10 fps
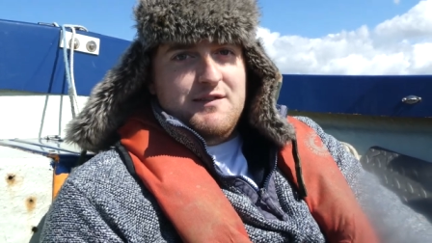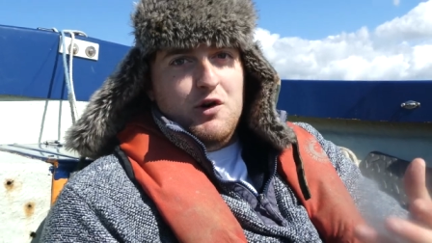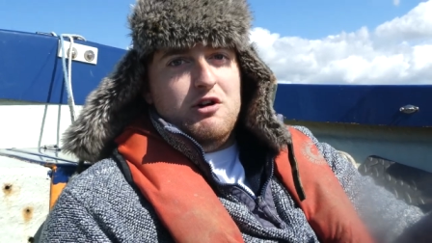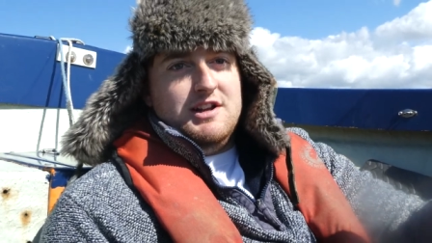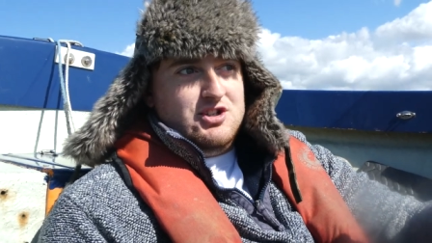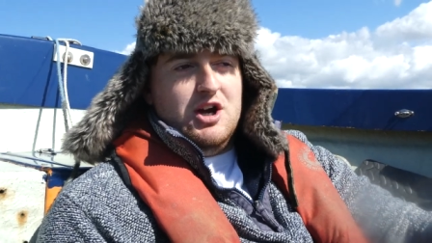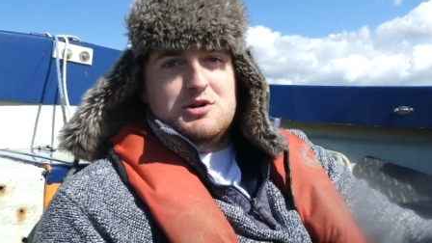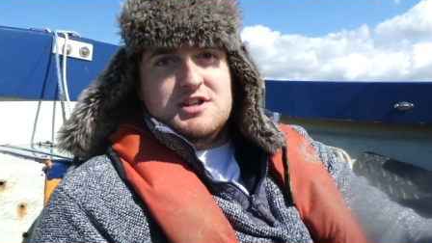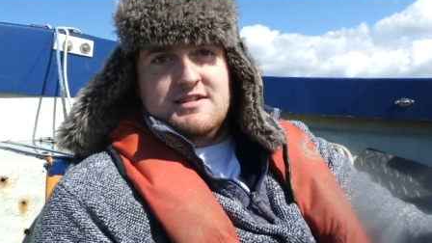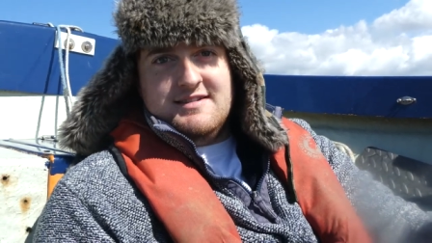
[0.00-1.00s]
I've already
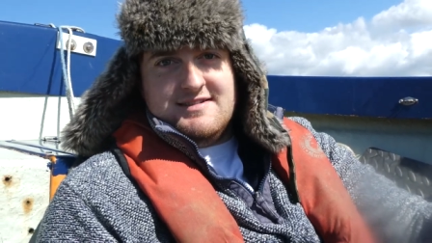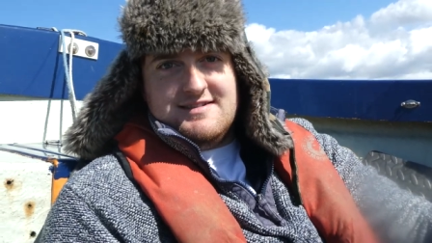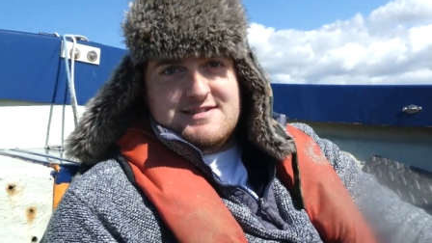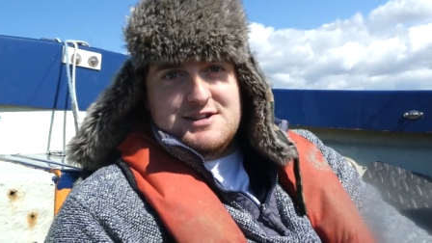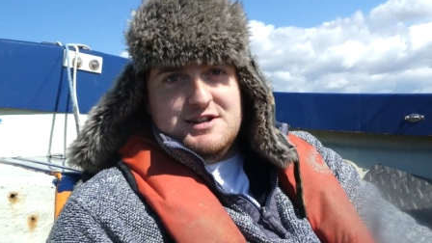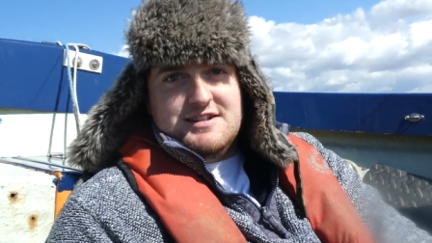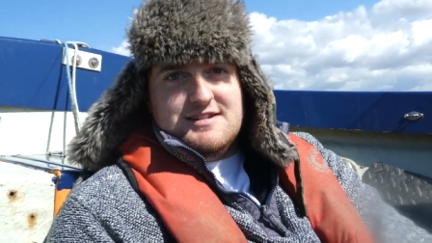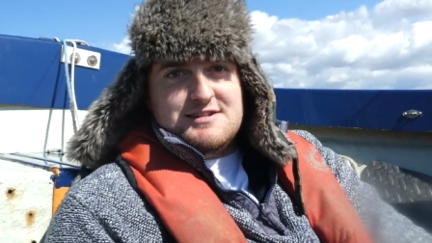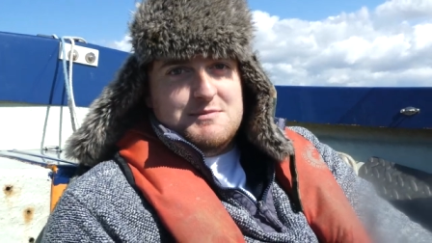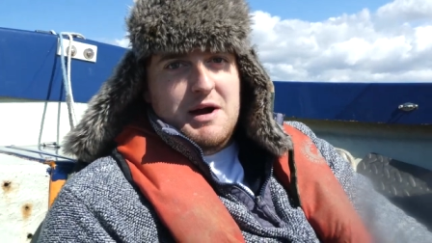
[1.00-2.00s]
chosen to,
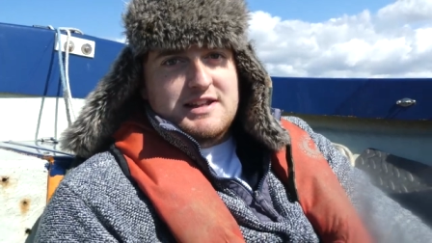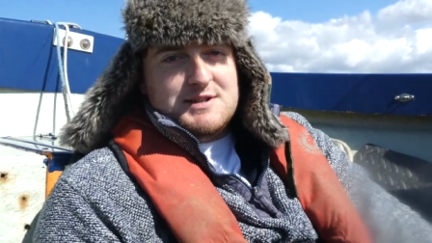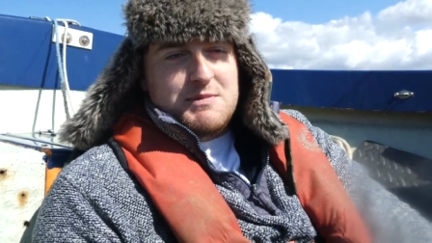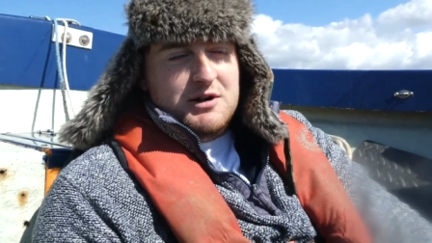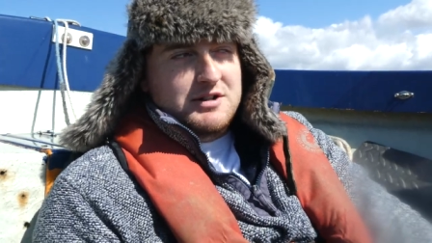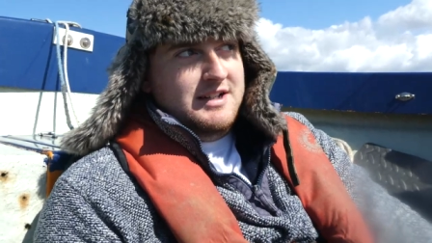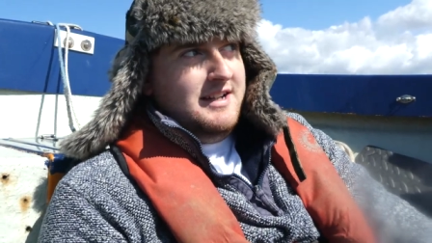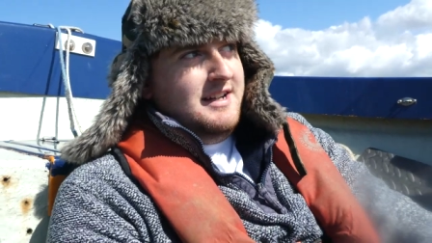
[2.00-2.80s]
to buy this boat.